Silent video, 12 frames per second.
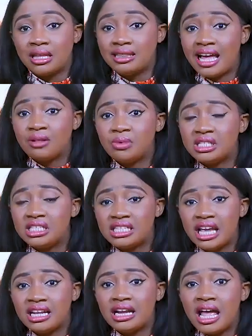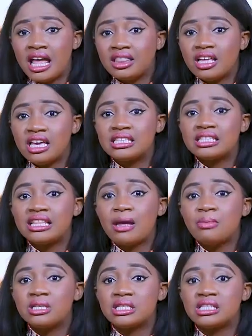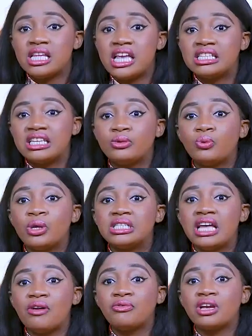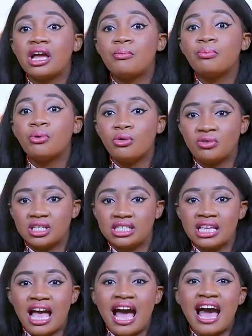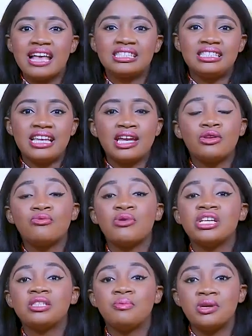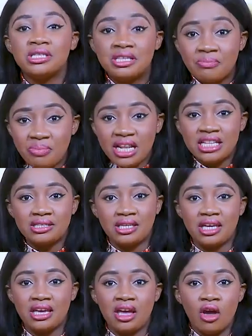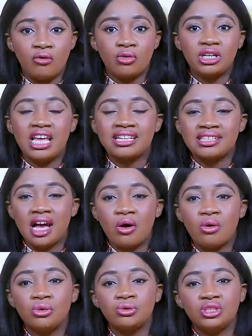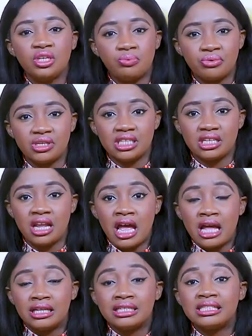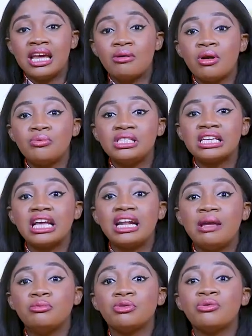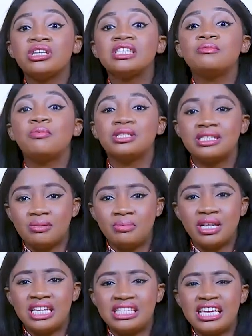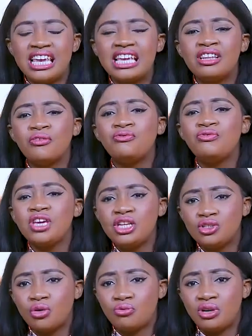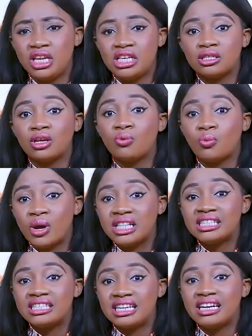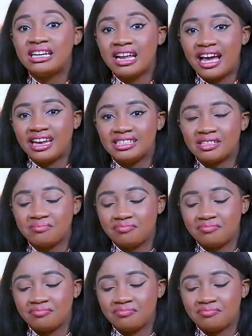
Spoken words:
That being said, the Islamic State in West African province has taken responsibility for the attack on Kuje prison. The terrorists claimed responsibility in a video released on Wednesday night.